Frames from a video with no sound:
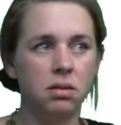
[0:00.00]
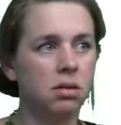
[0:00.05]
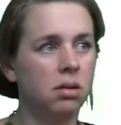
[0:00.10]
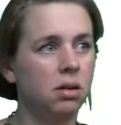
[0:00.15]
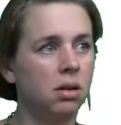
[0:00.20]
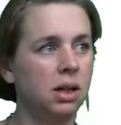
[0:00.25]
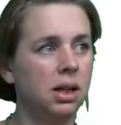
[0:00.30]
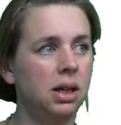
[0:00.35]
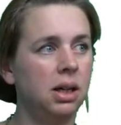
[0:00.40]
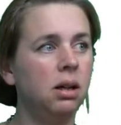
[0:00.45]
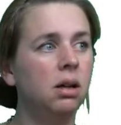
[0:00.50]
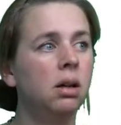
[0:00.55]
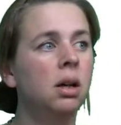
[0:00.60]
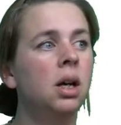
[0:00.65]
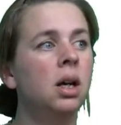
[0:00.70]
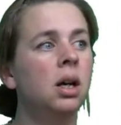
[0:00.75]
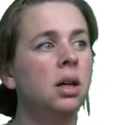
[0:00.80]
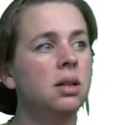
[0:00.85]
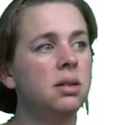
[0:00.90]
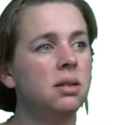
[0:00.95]
Okay,
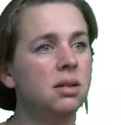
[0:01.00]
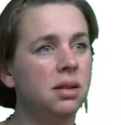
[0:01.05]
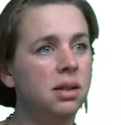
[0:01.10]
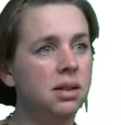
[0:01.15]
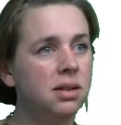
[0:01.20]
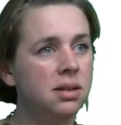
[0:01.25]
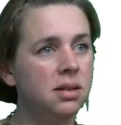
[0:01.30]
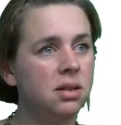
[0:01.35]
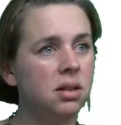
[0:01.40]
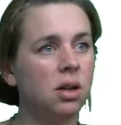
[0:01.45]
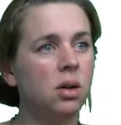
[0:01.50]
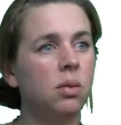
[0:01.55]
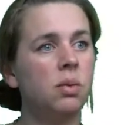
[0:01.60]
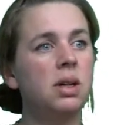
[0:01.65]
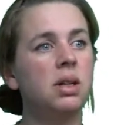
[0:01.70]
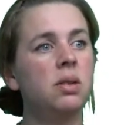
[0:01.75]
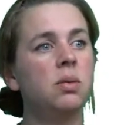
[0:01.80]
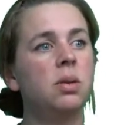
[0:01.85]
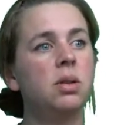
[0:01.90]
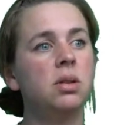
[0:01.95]
so this is
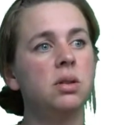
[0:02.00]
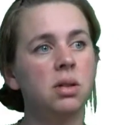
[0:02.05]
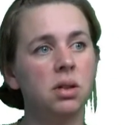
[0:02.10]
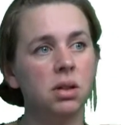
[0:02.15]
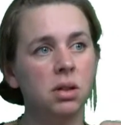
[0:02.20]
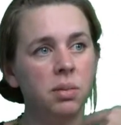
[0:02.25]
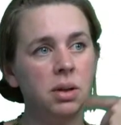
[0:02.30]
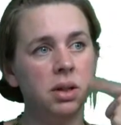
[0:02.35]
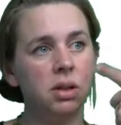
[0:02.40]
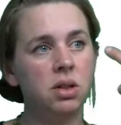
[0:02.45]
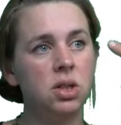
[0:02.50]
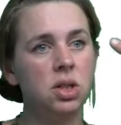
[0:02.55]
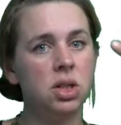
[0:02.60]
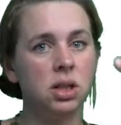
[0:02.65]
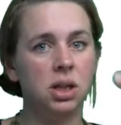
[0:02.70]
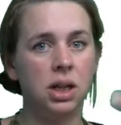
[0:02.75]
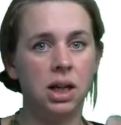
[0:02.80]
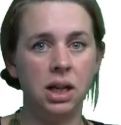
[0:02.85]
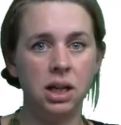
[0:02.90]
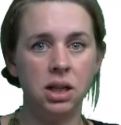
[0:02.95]
always when you talk about a
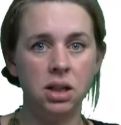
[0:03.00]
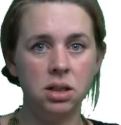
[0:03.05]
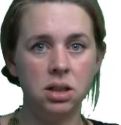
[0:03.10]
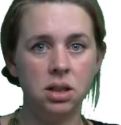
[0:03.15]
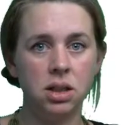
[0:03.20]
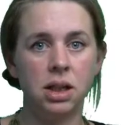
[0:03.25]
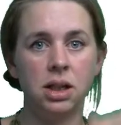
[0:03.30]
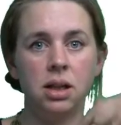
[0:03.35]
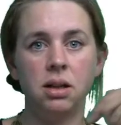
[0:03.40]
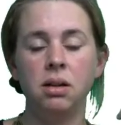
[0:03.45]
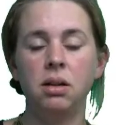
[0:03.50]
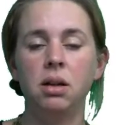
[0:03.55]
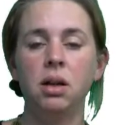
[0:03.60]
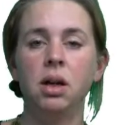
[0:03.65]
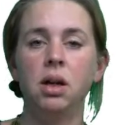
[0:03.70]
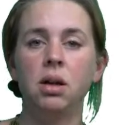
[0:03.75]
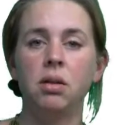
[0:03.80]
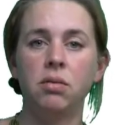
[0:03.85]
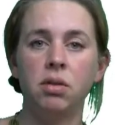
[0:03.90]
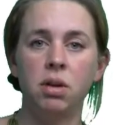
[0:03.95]
change that
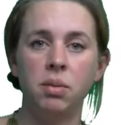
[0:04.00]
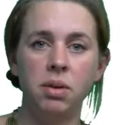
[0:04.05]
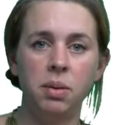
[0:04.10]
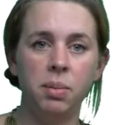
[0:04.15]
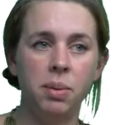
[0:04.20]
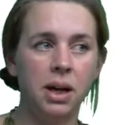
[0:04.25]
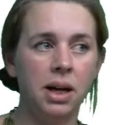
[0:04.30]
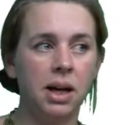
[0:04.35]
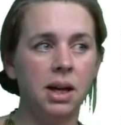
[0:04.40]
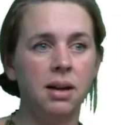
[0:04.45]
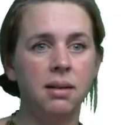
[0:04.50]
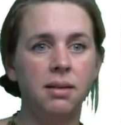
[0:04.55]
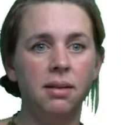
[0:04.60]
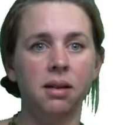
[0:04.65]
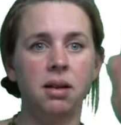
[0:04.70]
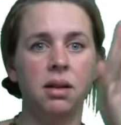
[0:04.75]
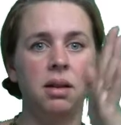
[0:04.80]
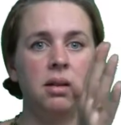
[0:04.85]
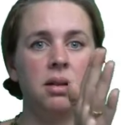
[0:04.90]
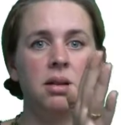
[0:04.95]
from the past
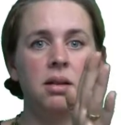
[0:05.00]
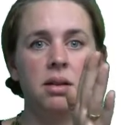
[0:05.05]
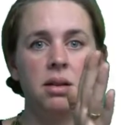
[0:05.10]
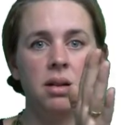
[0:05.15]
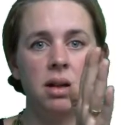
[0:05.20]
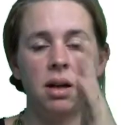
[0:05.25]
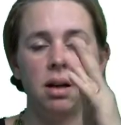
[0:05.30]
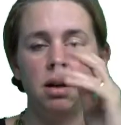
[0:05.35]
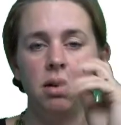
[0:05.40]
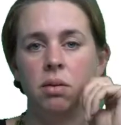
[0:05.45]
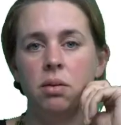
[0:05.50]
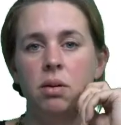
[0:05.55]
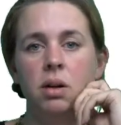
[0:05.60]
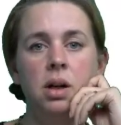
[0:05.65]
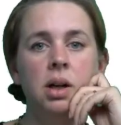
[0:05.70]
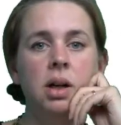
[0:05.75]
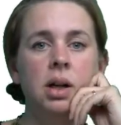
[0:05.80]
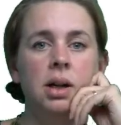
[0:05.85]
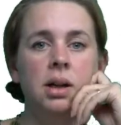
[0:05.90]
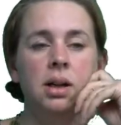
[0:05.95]
until now,
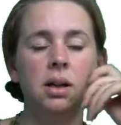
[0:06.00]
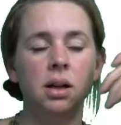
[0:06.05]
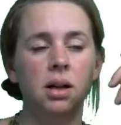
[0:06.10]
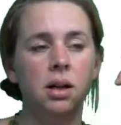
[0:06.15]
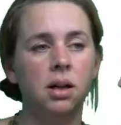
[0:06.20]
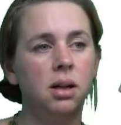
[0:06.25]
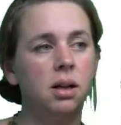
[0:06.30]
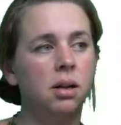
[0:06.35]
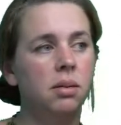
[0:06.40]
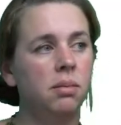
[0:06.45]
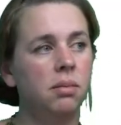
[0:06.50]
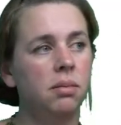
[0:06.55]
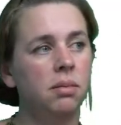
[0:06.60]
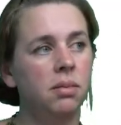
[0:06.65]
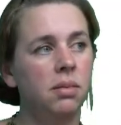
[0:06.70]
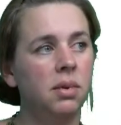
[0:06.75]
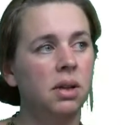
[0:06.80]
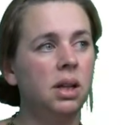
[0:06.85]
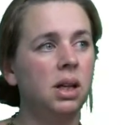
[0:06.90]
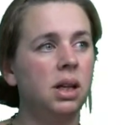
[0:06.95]

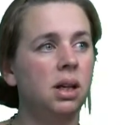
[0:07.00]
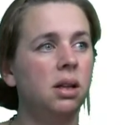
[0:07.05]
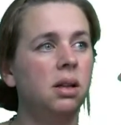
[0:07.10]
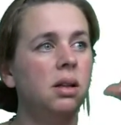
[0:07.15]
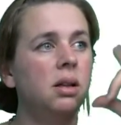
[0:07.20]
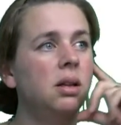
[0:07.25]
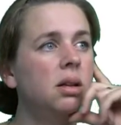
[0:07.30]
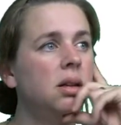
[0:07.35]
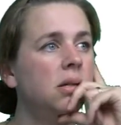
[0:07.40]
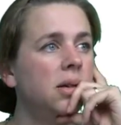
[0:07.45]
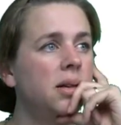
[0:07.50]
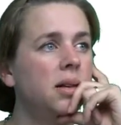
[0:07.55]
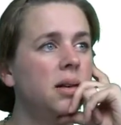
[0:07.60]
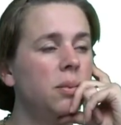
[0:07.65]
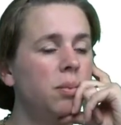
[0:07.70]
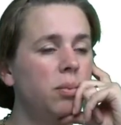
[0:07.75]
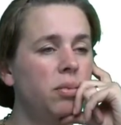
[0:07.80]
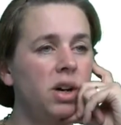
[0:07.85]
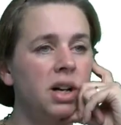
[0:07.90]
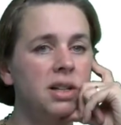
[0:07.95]
then
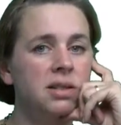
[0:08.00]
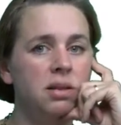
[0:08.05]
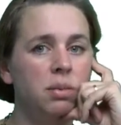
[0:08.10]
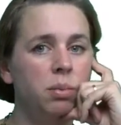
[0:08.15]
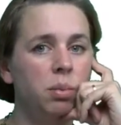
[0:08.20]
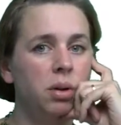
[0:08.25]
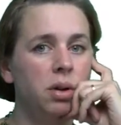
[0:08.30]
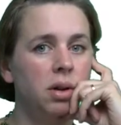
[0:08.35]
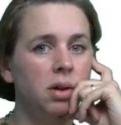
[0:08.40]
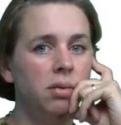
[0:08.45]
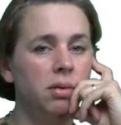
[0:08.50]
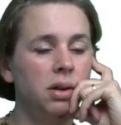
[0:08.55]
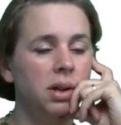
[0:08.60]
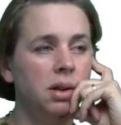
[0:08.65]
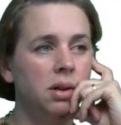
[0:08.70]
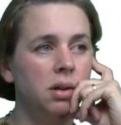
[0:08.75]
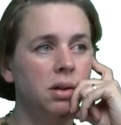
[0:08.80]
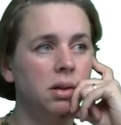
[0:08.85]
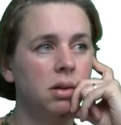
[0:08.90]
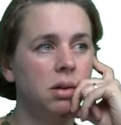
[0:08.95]
present
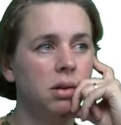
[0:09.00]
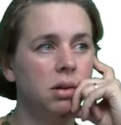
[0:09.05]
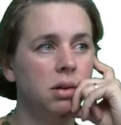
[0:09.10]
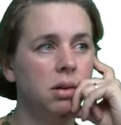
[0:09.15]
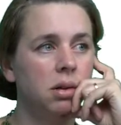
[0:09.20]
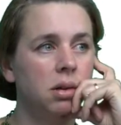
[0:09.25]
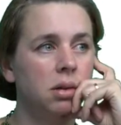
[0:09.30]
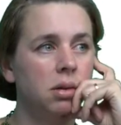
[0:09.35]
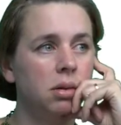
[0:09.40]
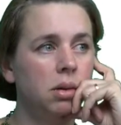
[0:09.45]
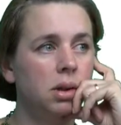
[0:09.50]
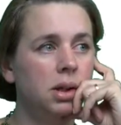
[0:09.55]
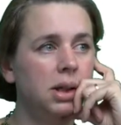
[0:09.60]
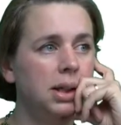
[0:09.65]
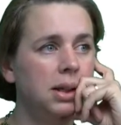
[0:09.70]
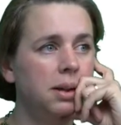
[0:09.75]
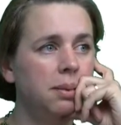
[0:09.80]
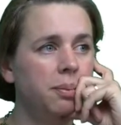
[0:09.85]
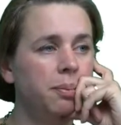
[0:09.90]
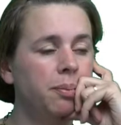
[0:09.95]
perfect.
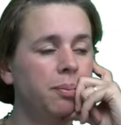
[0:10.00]
Okay.